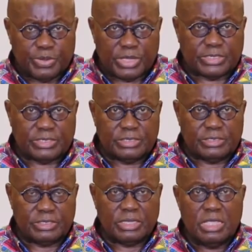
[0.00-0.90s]

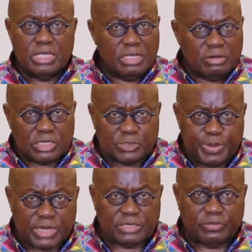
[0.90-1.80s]
persons,
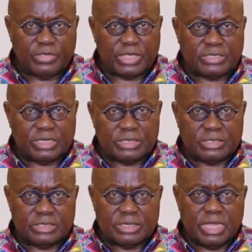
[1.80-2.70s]
irrespective of their
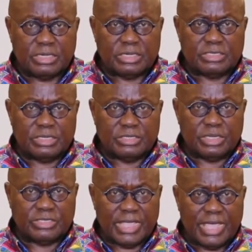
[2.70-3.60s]
status in
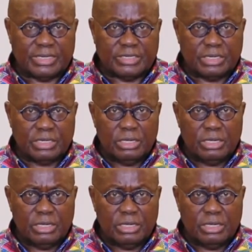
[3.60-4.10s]
society,